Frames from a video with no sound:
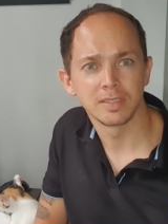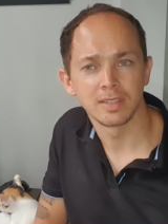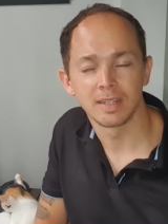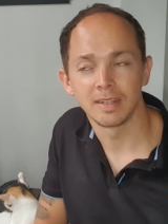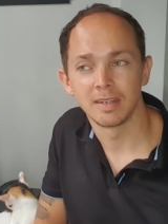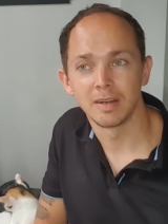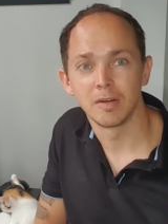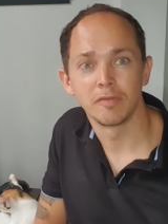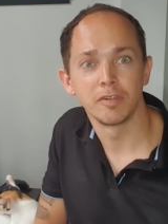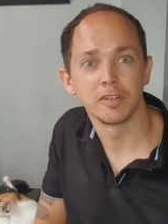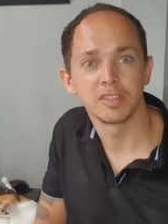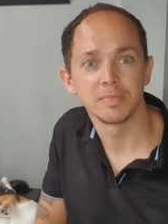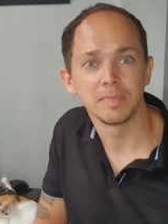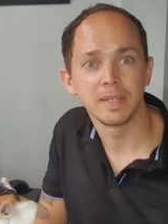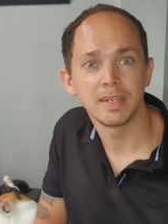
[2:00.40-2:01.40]
in our
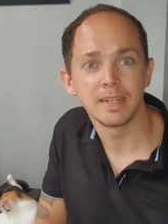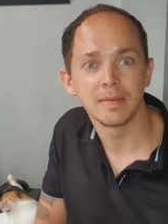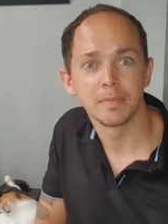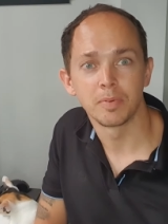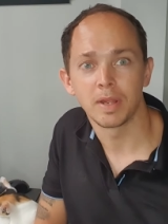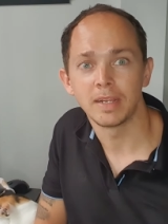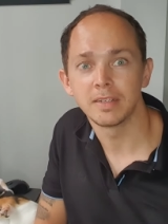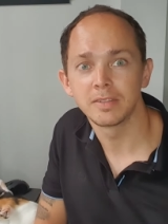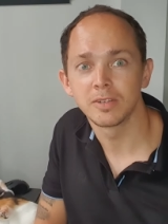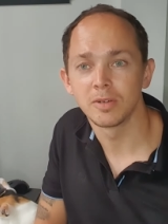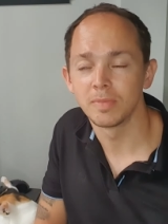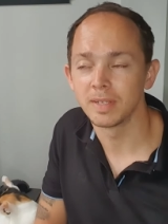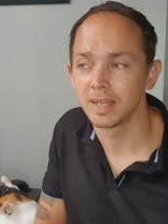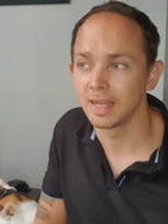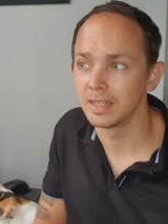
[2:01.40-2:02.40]
first meeting,
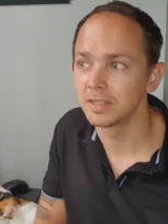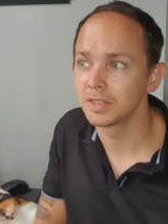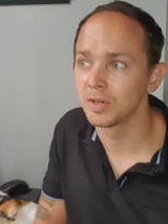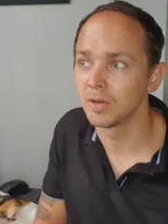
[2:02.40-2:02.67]
brainstorming and so